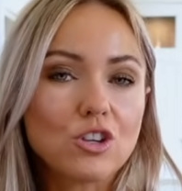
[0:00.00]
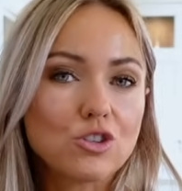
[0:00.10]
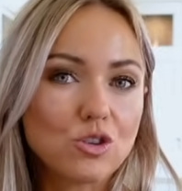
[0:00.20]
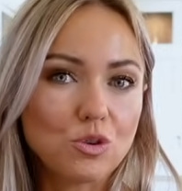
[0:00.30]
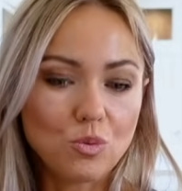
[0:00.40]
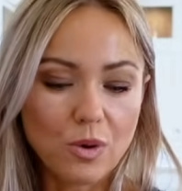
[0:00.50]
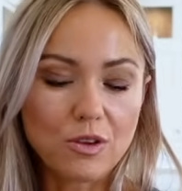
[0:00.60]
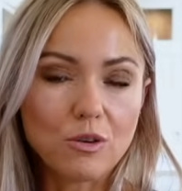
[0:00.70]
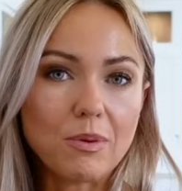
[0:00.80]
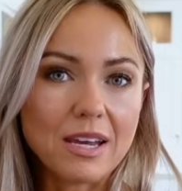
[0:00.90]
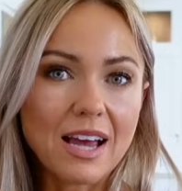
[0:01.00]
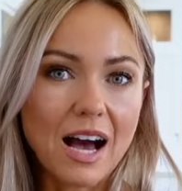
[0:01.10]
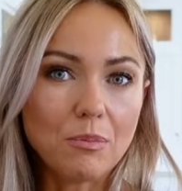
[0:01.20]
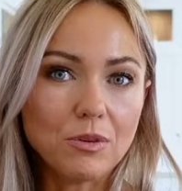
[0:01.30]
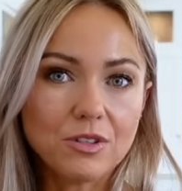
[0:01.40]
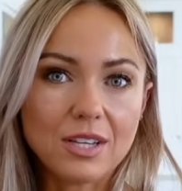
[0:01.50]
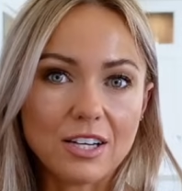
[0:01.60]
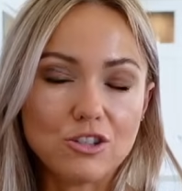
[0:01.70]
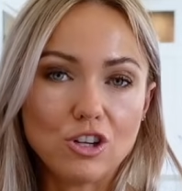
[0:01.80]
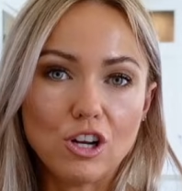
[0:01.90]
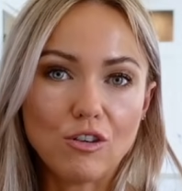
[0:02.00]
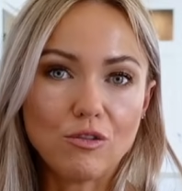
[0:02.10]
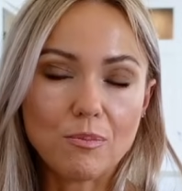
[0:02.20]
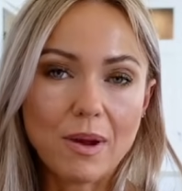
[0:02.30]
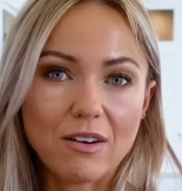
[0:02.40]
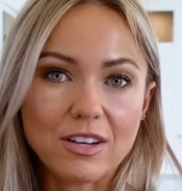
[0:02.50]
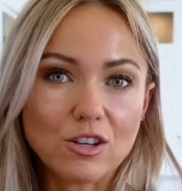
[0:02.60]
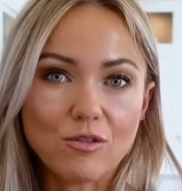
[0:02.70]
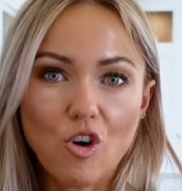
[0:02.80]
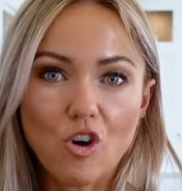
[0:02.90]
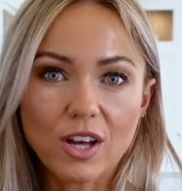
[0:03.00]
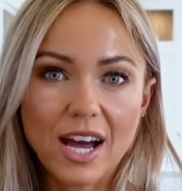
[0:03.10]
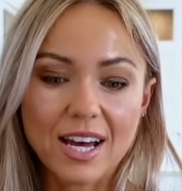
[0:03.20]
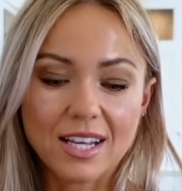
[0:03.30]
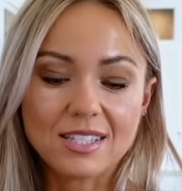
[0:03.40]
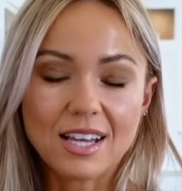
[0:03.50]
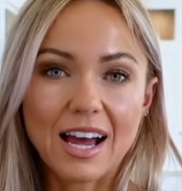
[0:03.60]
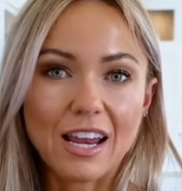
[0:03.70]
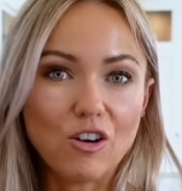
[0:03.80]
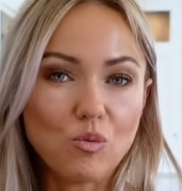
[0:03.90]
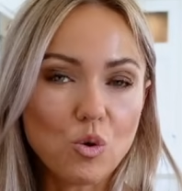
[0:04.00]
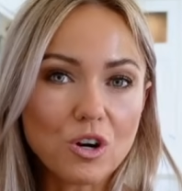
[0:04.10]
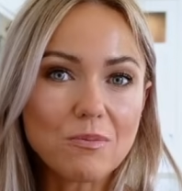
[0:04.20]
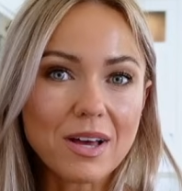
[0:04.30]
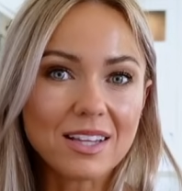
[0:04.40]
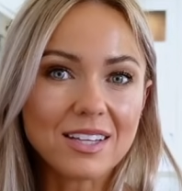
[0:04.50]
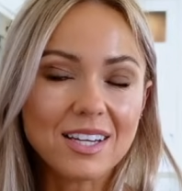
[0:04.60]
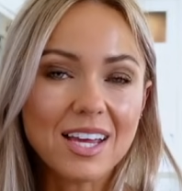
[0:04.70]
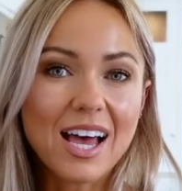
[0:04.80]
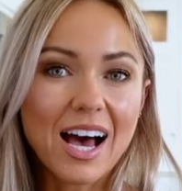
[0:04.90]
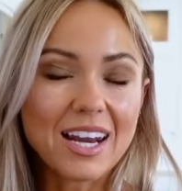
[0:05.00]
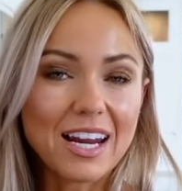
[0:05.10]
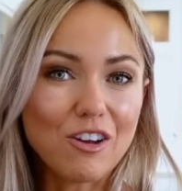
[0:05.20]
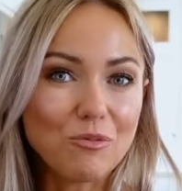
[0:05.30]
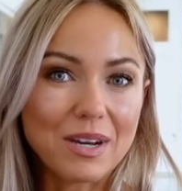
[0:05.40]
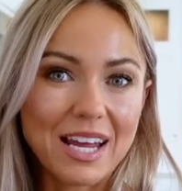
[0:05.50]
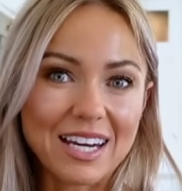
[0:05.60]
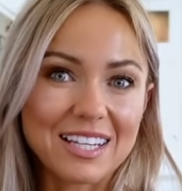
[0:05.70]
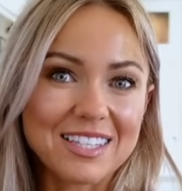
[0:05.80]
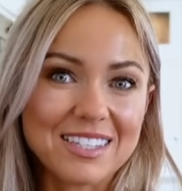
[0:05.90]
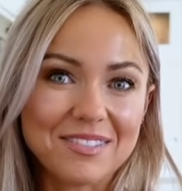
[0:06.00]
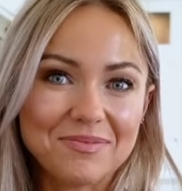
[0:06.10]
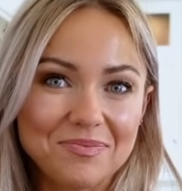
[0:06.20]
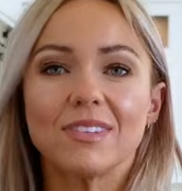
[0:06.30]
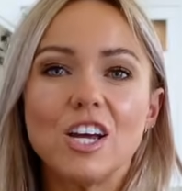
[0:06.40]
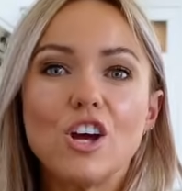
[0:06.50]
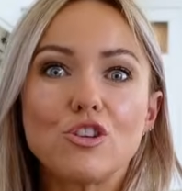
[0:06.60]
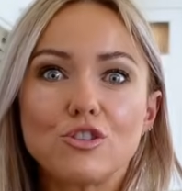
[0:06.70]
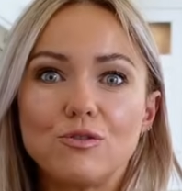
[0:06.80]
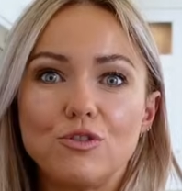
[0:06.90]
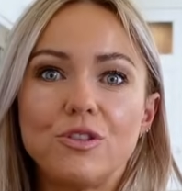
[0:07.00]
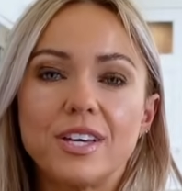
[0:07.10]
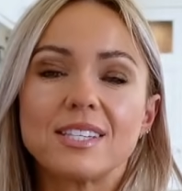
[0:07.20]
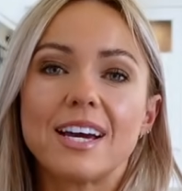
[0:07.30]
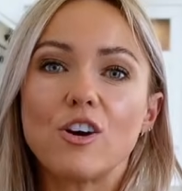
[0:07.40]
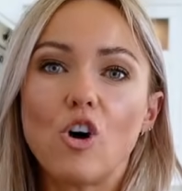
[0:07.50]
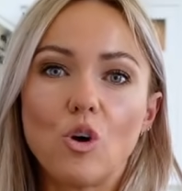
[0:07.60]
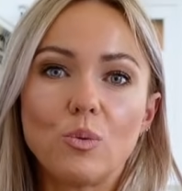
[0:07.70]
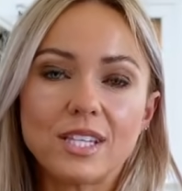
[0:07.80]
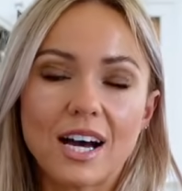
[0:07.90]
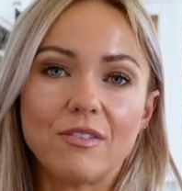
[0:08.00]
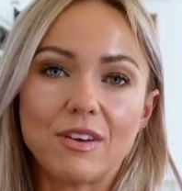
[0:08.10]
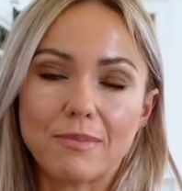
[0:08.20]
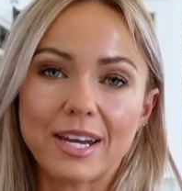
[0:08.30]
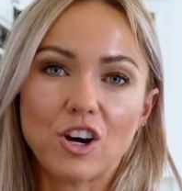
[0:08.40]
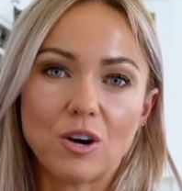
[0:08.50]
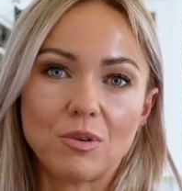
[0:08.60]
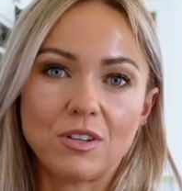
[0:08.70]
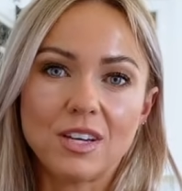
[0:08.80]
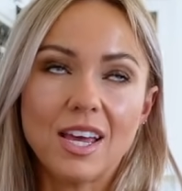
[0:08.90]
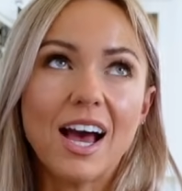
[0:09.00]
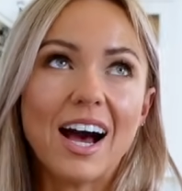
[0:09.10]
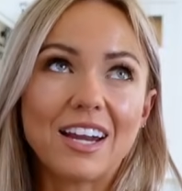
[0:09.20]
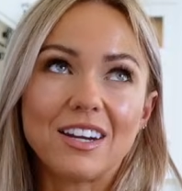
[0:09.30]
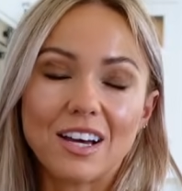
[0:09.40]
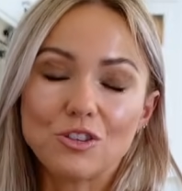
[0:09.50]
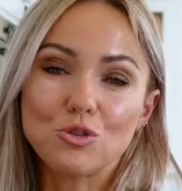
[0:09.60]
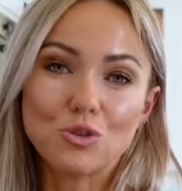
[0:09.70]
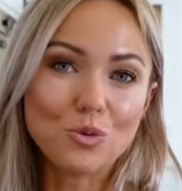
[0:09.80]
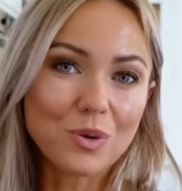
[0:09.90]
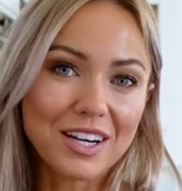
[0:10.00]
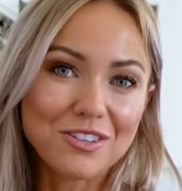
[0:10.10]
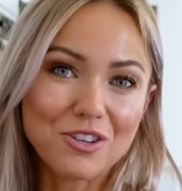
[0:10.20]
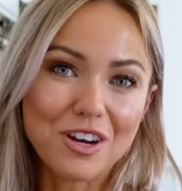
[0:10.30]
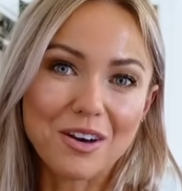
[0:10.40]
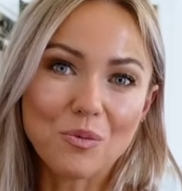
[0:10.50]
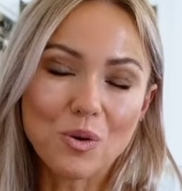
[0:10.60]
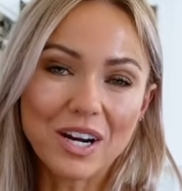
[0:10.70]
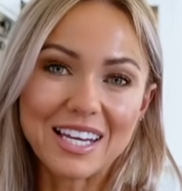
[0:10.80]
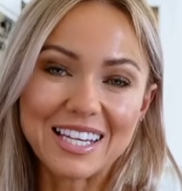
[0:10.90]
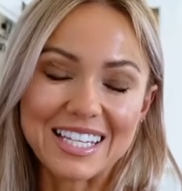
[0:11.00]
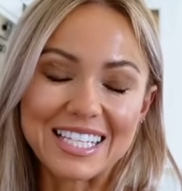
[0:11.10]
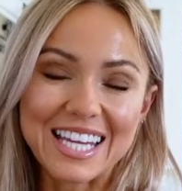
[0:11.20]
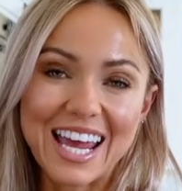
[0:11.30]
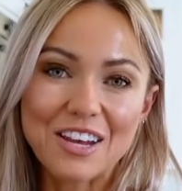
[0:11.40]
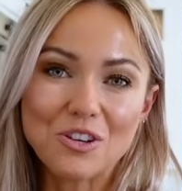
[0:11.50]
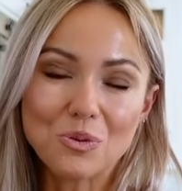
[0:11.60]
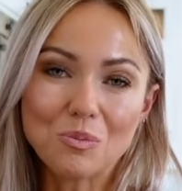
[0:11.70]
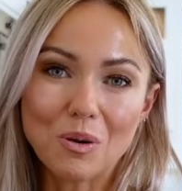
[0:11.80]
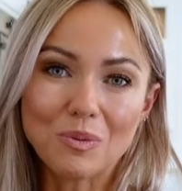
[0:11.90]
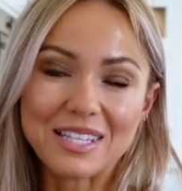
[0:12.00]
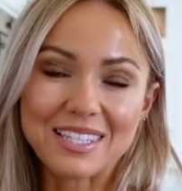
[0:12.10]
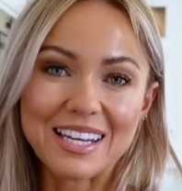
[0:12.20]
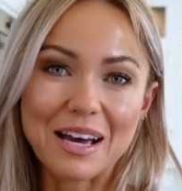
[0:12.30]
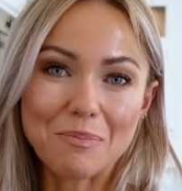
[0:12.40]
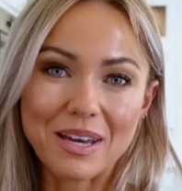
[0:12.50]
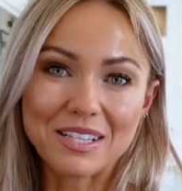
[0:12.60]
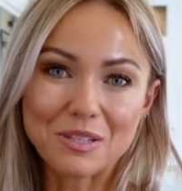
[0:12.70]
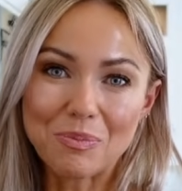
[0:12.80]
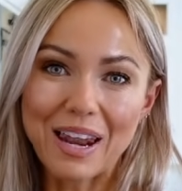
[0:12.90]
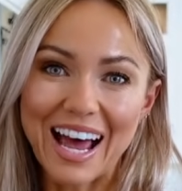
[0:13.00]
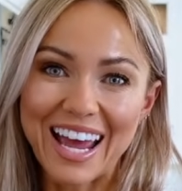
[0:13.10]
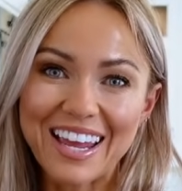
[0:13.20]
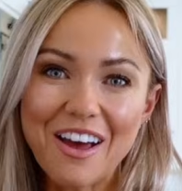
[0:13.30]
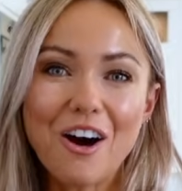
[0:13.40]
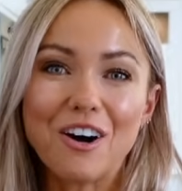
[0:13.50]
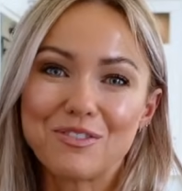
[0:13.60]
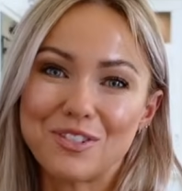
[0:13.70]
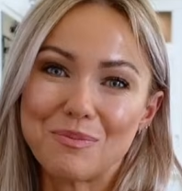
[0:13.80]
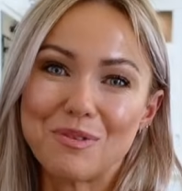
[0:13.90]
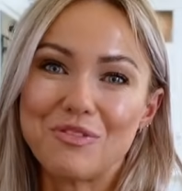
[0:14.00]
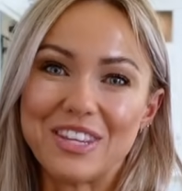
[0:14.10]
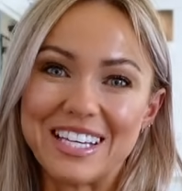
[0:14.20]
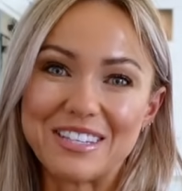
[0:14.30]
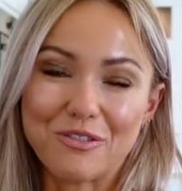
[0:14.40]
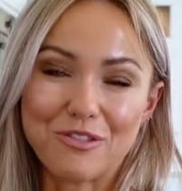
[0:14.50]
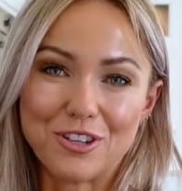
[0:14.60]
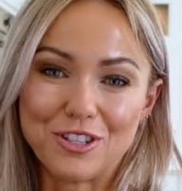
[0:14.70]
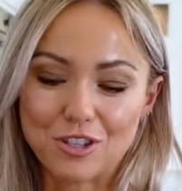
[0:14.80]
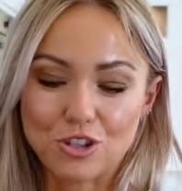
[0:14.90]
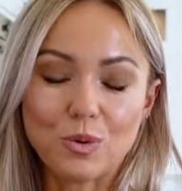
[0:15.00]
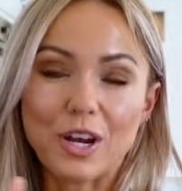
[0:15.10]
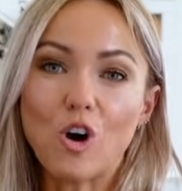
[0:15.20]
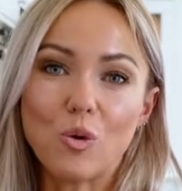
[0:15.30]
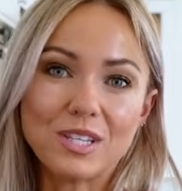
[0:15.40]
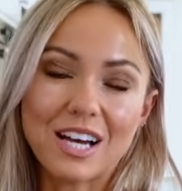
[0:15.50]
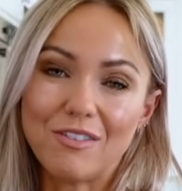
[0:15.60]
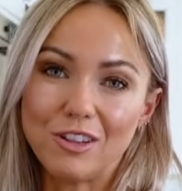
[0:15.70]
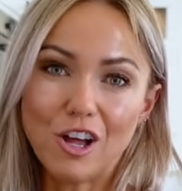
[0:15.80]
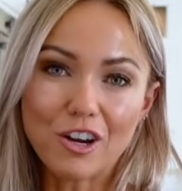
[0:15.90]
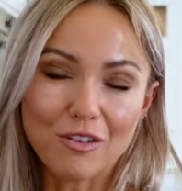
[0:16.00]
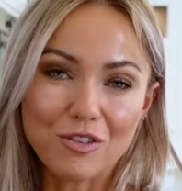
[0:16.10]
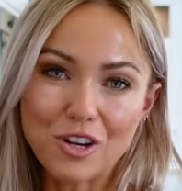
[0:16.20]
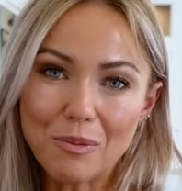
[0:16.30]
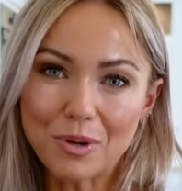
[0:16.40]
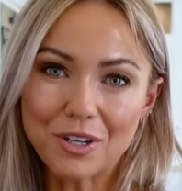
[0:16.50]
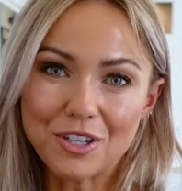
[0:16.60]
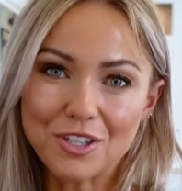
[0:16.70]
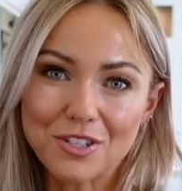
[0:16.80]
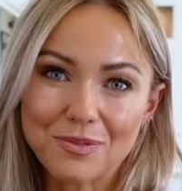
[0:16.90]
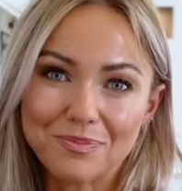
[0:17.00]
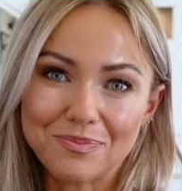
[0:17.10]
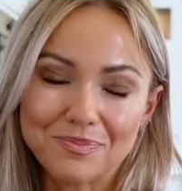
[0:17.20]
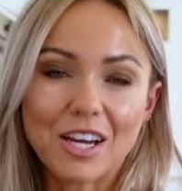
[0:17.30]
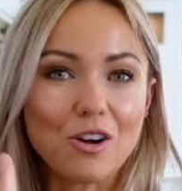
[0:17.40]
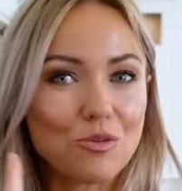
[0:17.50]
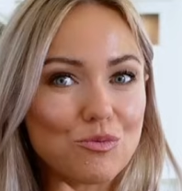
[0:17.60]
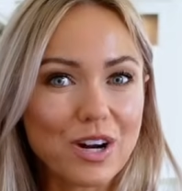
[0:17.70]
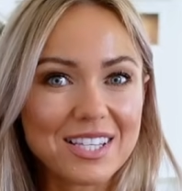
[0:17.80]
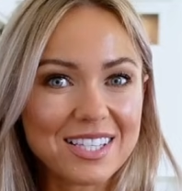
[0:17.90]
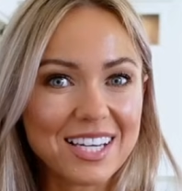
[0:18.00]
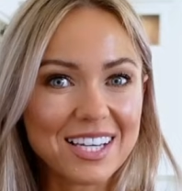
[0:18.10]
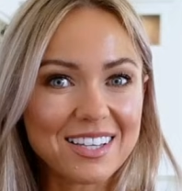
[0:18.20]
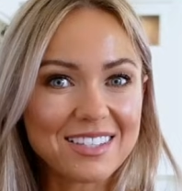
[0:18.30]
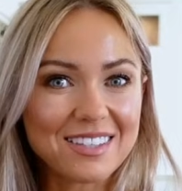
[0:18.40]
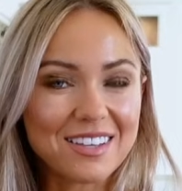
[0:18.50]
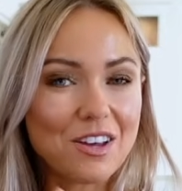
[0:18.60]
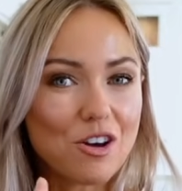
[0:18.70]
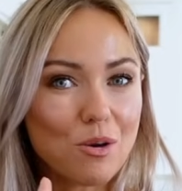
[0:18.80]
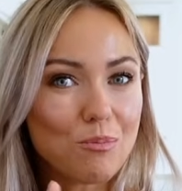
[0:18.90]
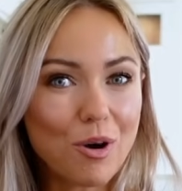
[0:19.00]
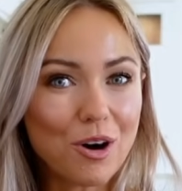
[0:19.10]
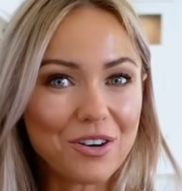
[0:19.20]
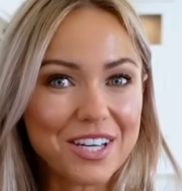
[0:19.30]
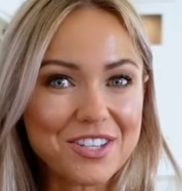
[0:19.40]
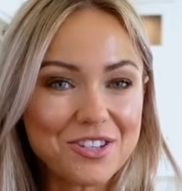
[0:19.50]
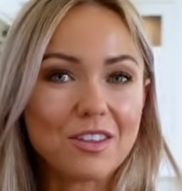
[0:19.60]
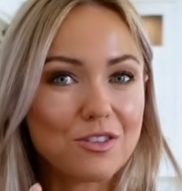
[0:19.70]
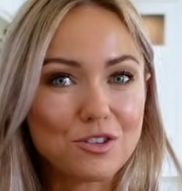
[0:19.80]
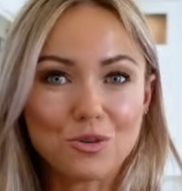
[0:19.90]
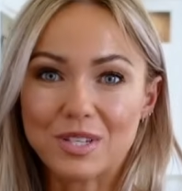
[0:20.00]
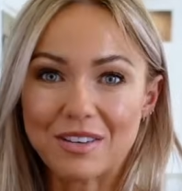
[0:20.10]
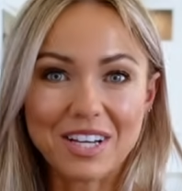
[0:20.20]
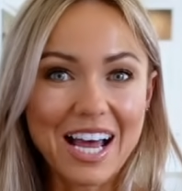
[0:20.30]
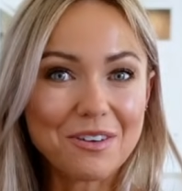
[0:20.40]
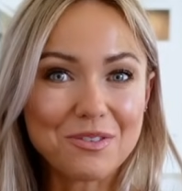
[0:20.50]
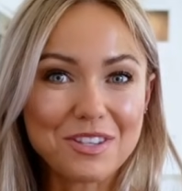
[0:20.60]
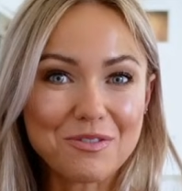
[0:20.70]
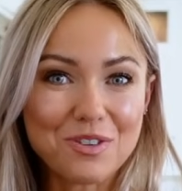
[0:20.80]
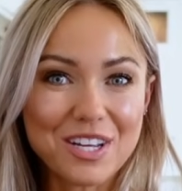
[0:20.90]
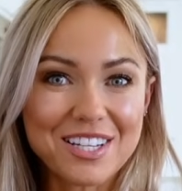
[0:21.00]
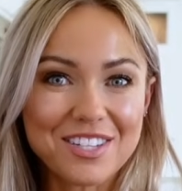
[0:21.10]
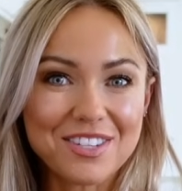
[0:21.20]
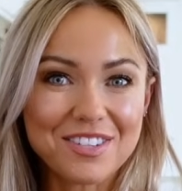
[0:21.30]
So whether it be apples, I do love berries of all kinds. I love watermelon and I love bananas. There's a few things I always have in my cupboard, and I'll show you when I do what I eat in a day. You will probably see a big supply of some of these foods. So I always have a lot of nut butters, rice cakes, porridge. There's always avocados in the fridge,